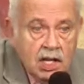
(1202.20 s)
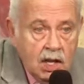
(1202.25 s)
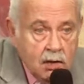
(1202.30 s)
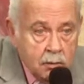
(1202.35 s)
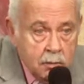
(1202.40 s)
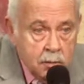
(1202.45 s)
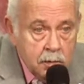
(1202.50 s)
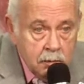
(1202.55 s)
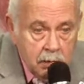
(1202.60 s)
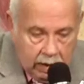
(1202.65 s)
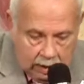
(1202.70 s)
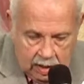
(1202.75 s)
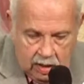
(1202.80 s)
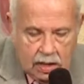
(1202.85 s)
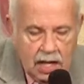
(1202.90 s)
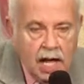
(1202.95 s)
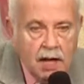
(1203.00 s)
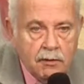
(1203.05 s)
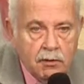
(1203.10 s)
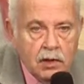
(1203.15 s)
give them in
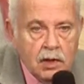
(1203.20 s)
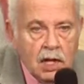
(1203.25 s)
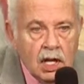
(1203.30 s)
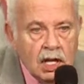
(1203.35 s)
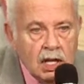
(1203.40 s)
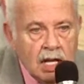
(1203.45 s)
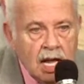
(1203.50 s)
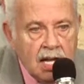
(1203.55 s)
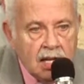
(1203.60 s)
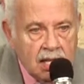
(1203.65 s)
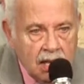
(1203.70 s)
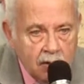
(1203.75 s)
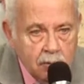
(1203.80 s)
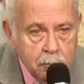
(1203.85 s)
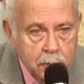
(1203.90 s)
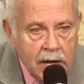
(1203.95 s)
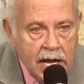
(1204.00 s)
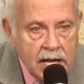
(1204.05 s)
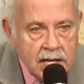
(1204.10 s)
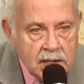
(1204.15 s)
that gift
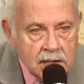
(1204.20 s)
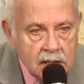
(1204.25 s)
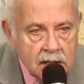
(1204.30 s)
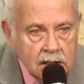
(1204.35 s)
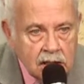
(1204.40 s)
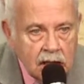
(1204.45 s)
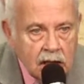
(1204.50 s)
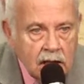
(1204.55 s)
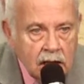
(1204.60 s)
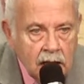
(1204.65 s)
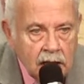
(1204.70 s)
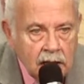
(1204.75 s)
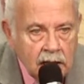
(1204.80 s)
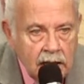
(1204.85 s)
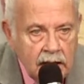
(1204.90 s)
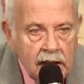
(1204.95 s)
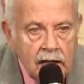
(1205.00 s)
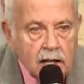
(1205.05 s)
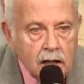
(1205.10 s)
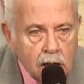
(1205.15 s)
basket,
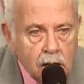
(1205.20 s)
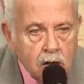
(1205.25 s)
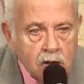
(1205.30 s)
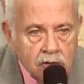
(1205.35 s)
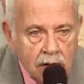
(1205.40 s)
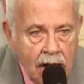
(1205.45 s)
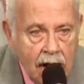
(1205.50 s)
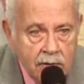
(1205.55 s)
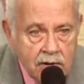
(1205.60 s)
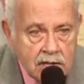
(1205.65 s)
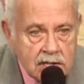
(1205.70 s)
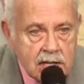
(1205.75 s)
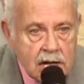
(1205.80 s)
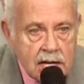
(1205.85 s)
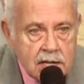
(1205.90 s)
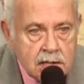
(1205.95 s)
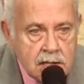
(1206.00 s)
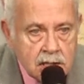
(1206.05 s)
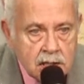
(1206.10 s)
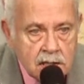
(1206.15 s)
they include driver's
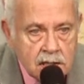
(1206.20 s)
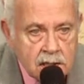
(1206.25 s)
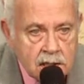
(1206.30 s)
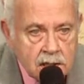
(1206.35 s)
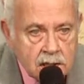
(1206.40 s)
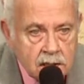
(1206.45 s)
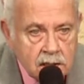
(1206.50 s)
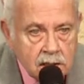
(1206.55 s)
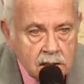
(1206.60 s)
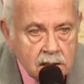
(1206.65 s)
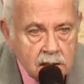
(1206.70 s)
licenses.